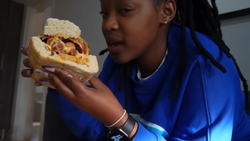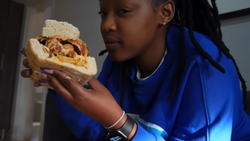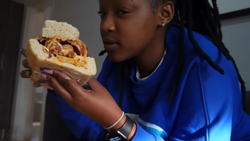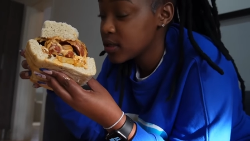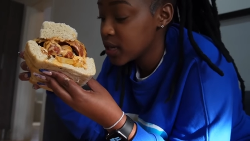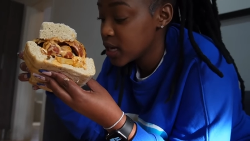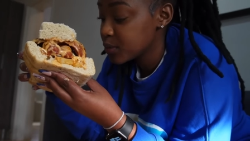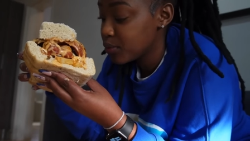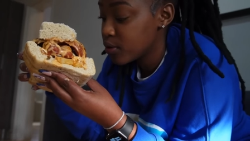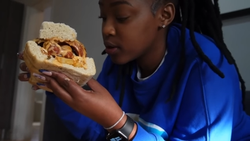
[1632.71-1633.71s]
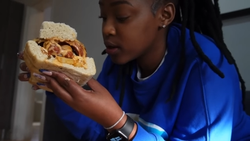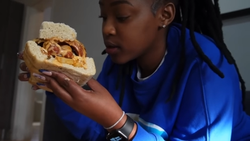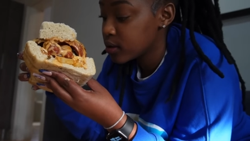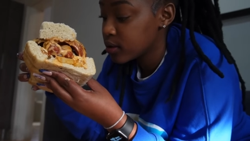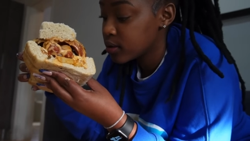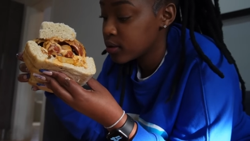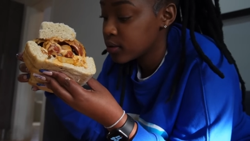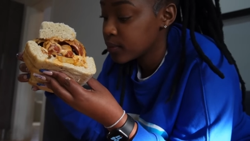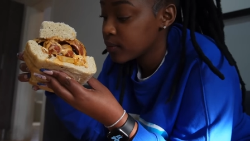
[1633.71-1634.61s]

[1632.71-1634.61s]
if this thing has pork, uh-huh,